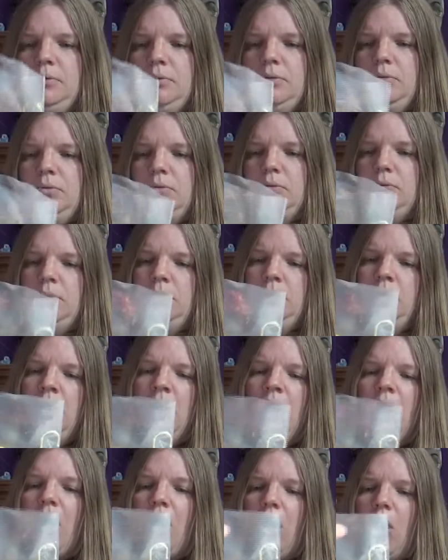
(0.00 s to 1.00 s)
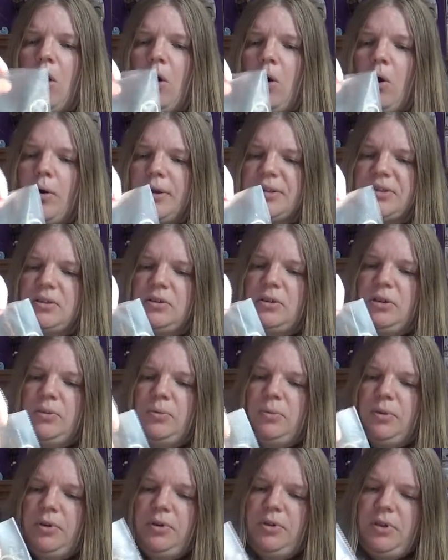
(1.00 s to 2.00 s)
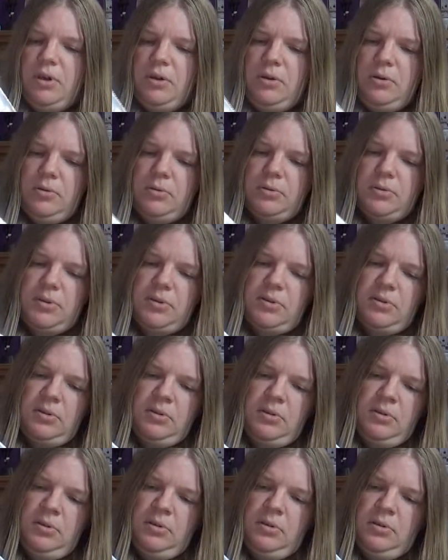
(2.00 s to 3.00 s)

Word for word: Oh, oh it's another one of those.